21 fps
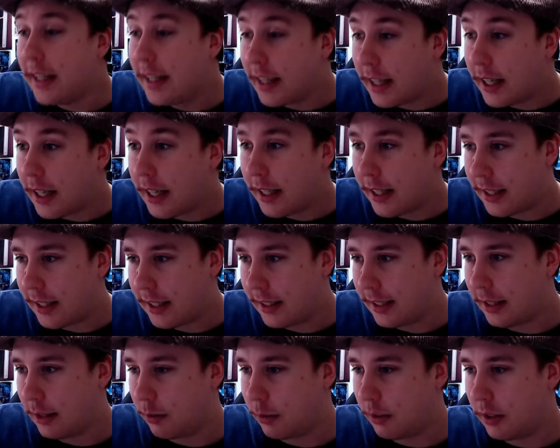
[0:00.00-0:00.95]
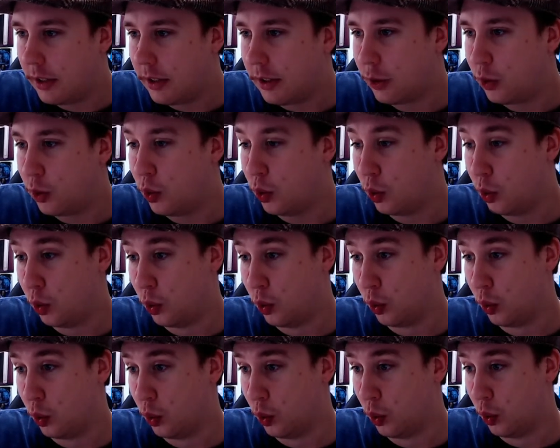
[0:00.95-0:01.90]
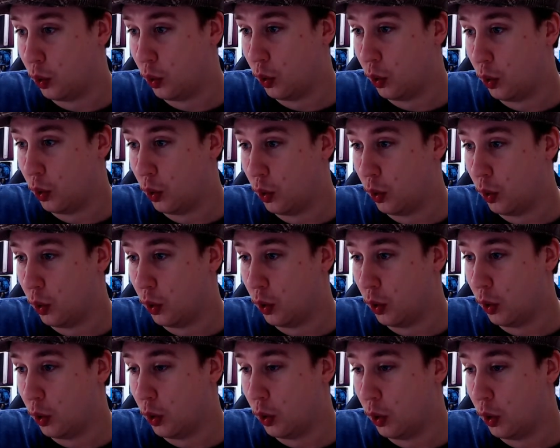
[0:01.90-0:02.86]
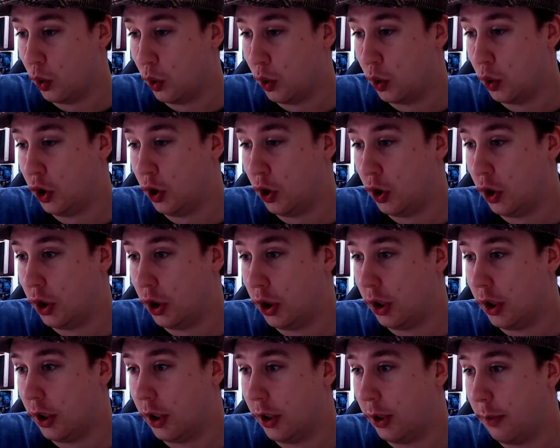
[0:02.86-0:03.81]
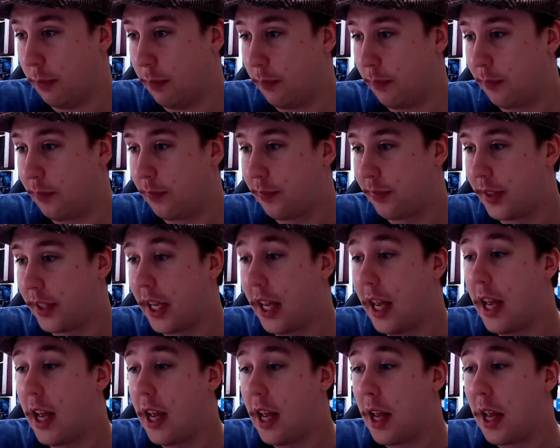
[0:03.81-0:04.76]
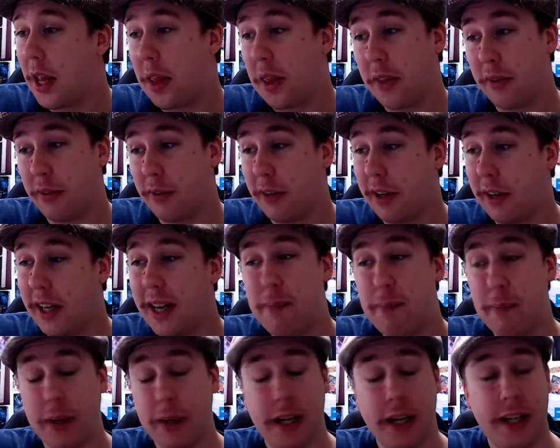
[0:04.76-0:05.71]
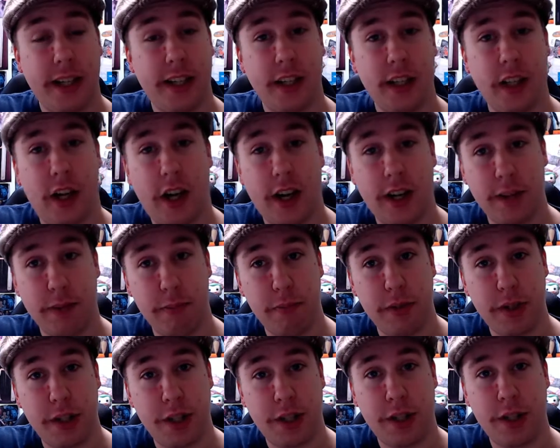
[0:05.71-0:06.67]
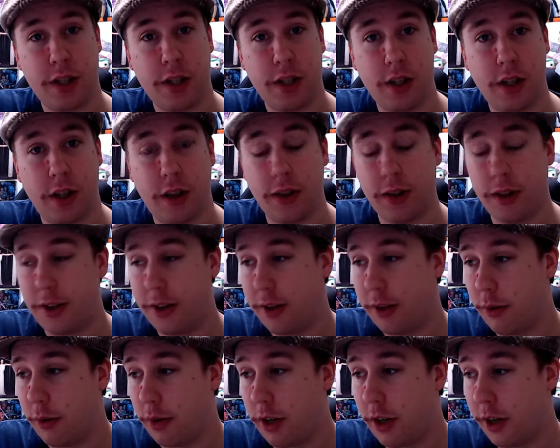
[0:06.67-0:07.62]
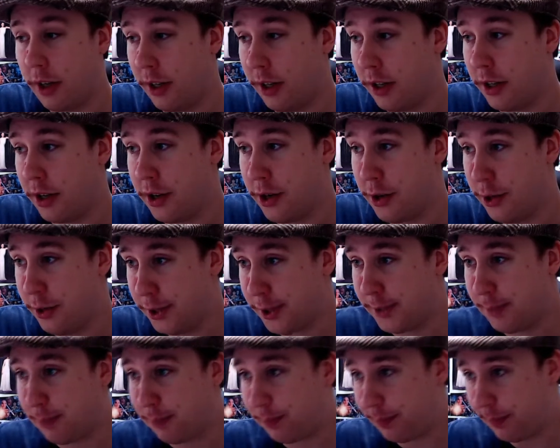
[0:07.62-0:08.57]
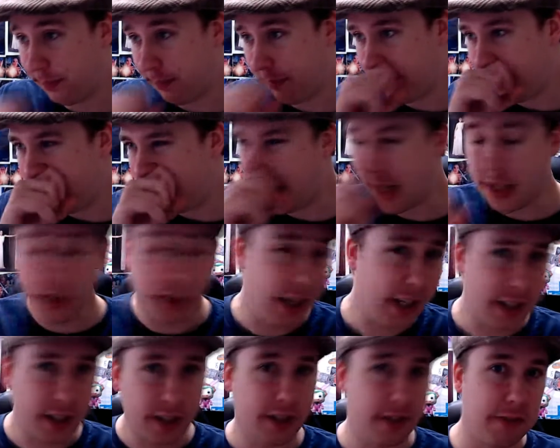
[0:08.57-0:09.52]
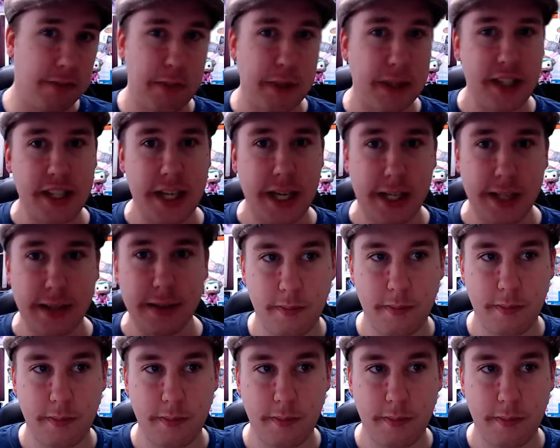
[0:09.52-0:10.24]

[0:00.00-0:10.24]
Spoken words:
are one, two, three big items on in the news that I kind of picked out.